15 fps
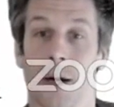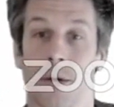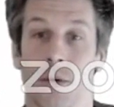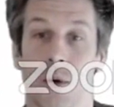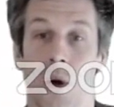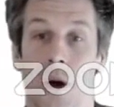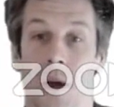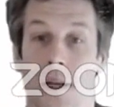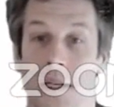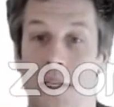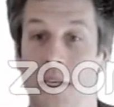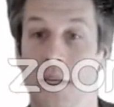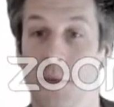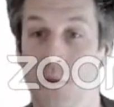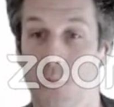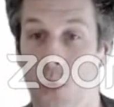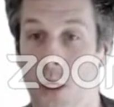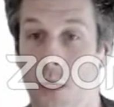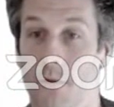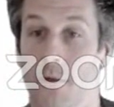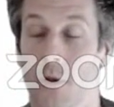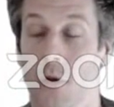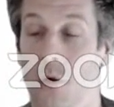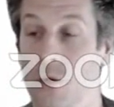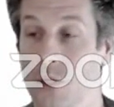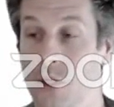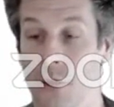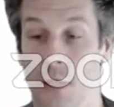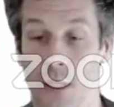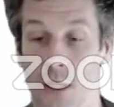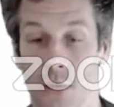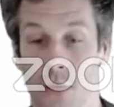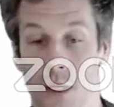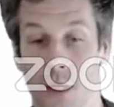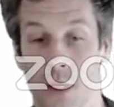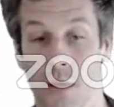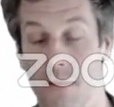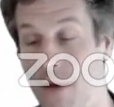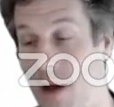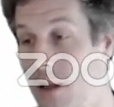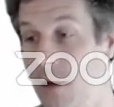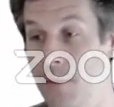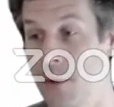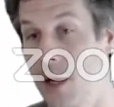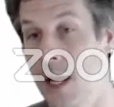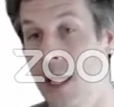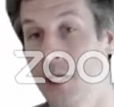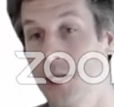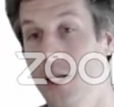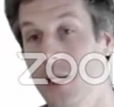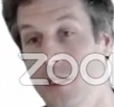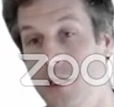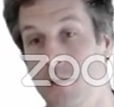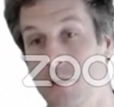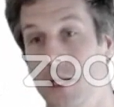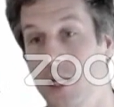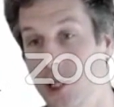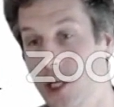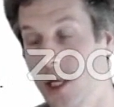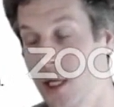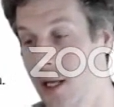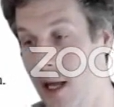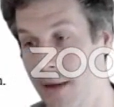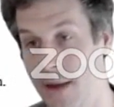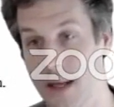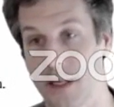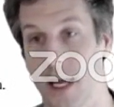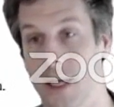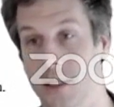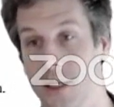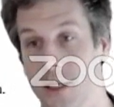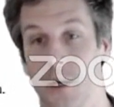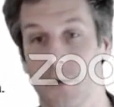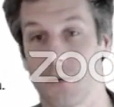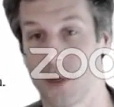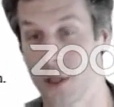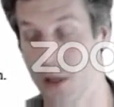We want a seamless workflow so that you can develop your agent in simulation and then test it on real